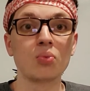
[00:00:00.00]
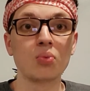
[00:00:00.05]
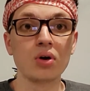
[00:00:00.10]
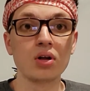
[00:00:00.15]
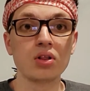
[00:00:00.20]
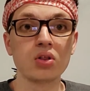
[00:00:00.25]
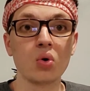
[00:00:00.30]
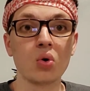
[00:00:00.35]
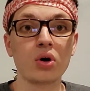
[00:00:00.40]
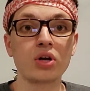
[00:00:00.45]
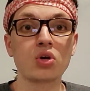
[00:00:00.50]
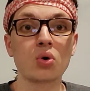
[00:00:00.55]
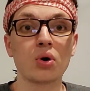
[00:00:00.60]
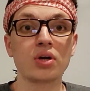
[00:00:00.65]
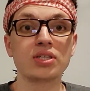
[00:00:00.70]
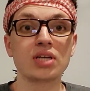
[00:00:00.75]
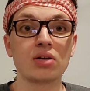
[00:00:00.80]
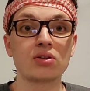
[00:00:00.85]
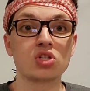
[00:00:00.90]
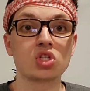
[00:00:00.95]
with Lloyd
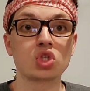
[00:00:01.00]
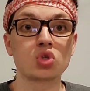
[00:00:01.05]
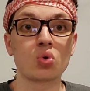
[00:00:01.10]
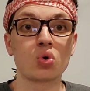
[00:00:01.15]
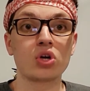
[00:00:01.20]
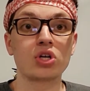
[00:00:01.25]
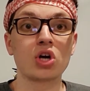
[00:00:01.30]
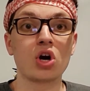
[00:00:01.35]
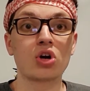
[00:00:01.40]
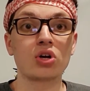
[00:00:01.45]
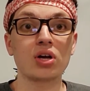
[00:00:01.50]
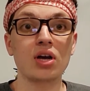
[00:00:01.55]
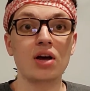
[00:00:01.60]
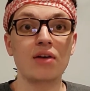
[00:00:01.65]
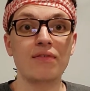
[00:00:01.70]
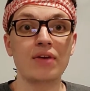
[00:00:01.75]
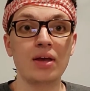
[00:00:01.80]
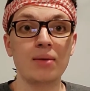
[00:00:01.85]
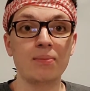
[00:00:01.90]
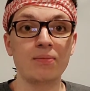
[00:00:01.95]
going down the story arc
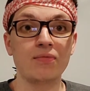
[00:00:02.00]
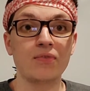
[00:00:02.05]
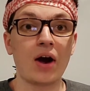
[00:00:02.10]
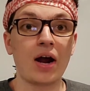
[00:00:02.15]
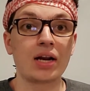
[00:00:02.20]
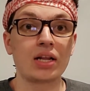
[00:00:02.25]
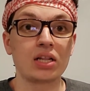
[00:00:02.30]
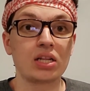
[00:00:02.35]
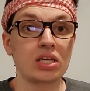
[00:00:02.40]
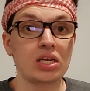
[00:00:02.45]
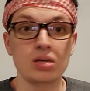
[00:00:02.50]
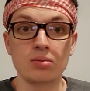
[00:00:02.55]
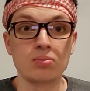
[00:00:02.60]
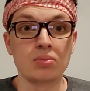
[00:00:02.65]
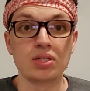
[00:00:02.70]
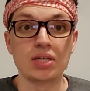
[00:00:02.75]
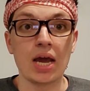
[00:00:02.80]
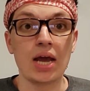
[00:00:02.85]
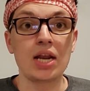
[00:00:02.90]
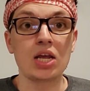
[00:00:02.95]
of him
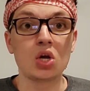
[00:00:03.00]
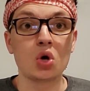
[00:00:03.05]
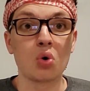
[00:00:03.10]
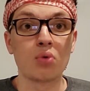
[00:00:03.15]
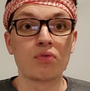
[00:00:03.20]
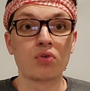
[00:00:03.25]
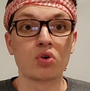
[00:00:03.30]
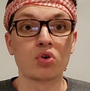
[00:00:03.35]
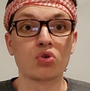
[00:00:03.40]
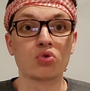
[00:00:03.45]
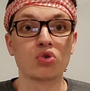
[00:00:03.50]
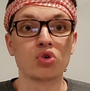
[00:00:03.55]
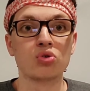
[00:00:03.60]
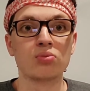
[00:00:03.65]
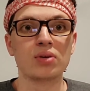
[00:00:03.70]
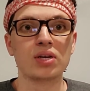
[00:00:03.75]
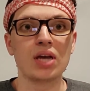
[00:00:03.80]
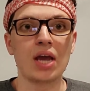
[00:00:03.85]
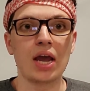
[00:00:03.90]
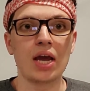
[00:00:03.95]
finally getting over
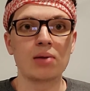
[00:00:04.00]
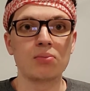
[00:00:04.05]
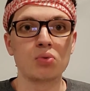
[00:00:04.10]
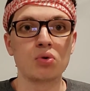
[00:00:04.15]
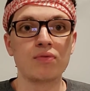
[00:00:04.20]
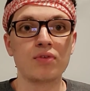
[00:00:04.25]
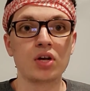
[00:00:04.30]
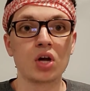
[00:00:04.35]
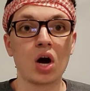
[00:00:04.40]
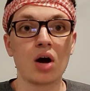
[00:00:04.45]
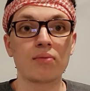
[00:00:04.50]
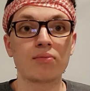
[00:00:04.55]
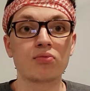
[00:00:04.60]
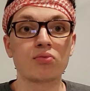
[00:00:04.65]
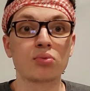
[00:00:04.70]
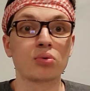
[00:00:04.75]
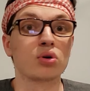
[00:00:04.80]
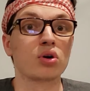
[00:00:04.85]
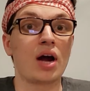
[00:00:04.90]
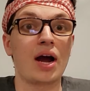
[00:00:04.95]
Harumi and moving on
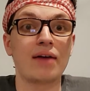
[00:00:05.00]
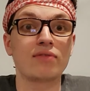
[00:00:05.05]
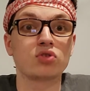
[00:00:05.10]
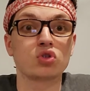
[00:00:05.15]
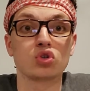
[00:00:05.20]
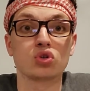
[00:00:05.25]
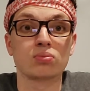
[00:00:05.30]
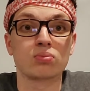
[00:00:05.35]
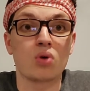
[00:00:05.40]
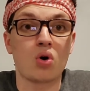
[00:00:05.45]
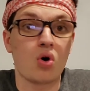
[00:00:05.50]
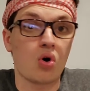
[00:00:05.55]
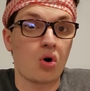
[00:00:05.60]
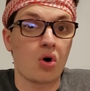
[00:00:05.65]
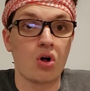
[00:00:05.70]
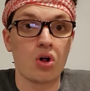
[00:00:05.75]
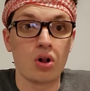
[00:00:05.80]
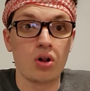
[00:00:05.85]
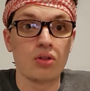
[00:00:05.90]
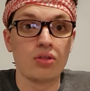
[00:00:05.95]
from her after
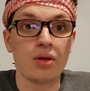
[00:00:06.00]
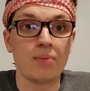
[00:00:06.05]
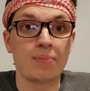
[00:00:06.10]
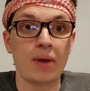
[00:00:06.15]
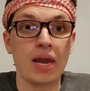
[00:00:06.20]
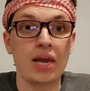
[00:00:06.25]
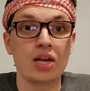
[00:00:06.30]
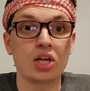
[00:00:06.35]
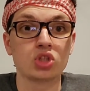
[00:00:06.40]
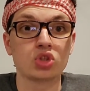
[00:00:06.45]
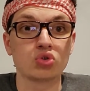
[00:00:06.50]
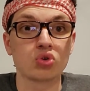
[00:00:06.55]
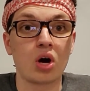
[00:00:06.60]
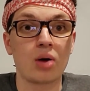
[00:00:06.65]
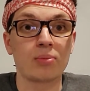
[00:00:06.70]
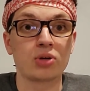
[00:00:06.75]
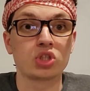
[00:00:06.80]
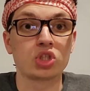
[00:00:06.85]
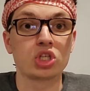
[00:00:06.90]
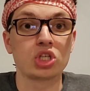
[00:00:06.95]
all the pain and
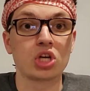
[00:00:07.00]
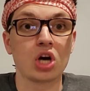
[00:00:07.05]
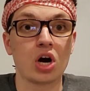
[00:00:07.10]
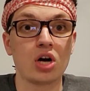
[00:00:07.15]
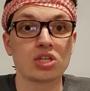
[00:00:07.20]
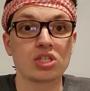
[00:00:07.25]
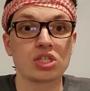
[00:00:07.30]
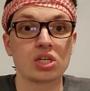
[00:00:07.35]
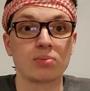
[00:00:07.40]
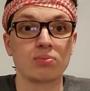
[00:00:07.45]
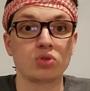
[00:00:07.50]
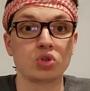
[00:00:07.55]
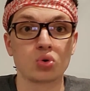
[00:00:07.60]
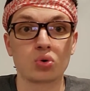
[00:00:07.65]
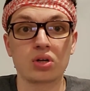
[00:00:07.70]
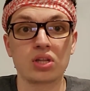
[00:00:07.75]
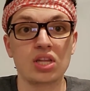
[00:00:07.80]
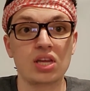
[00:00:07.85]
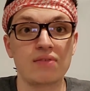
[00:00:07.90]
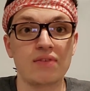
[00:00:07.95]
trauma she caused him
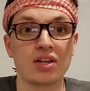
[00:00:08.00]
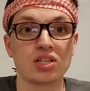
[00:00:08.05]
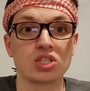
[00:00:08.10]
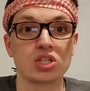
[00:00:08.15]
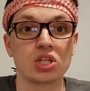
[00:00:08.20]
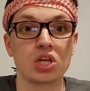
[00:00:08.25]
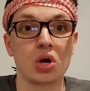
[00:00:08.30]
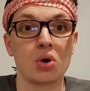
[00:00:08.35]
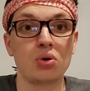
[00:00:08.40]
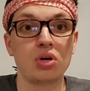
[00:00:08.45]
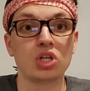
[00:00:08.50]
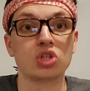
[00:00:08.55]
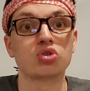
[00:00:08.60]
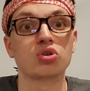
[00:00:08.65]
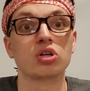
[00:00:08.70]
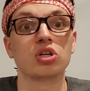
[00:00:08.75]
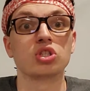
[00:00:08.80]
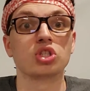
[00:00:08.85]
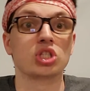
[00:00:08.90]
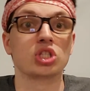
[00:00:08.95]
during the events of the Oni
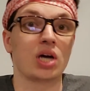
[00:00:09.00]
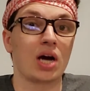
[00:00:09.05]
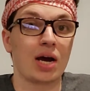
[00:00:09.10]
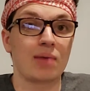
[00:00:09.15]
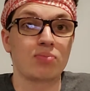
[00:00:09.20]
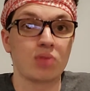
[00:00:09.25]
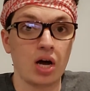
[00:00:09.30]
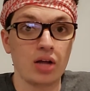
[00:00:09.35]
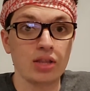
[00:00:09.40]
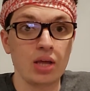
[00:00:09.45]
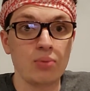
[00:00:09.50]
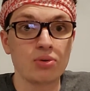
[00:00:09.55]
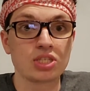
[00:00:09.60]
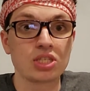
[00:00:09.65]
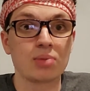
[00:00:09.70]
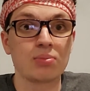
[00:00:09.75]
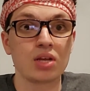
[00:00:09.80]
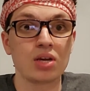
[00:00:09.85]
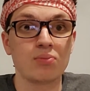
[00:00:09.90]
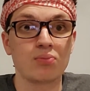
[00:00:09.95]
trilogy. I thought that was
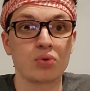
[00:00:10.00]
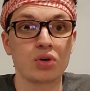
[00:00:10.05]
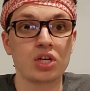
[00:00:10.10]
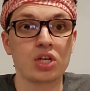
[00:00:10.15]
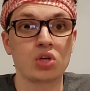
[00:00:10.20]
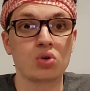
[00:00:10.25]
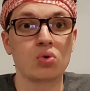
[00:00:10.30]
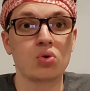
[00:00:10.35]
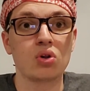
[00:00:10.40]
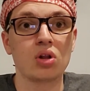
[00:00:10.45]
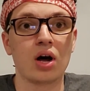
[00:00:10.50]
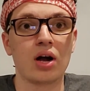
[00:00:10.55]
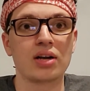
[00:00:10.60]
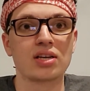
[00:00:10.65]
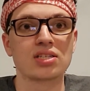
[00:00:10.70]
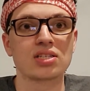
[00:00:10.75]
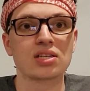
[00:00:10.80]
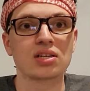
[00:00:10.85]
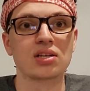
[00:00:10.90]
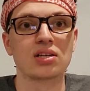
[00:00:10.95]
something pretty cool,
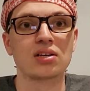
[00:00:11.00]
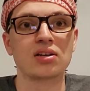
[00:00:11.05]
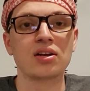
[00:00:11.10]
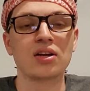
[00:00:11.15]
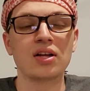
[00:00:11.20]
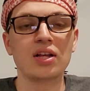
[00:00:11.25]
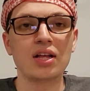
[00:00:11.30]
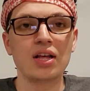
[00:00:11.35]
honestly.